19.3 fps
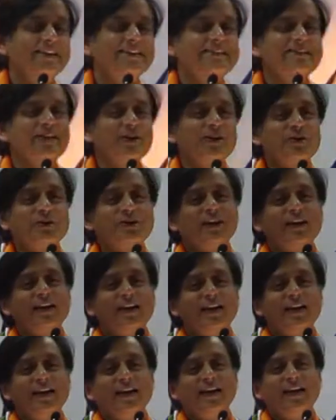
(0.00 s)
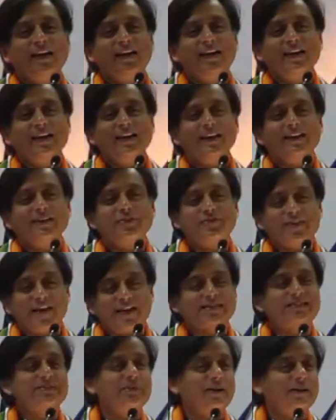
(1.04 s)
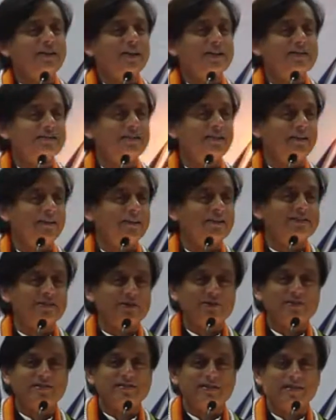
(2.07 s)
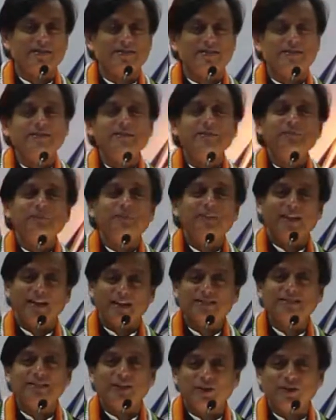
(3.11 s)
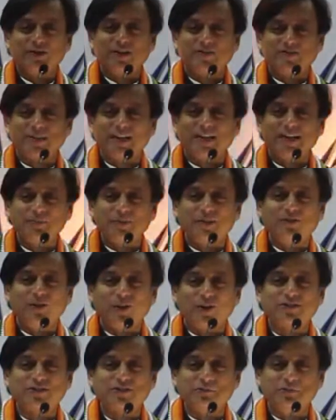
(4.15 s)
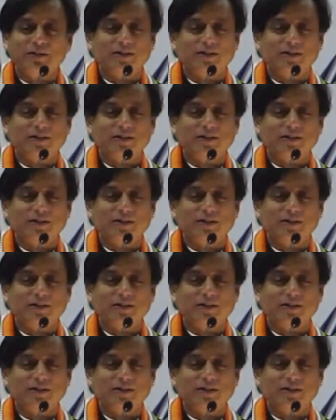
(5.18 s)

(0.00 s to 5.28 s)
So the fact about engineering students is, yes, they don't have time, they have lots of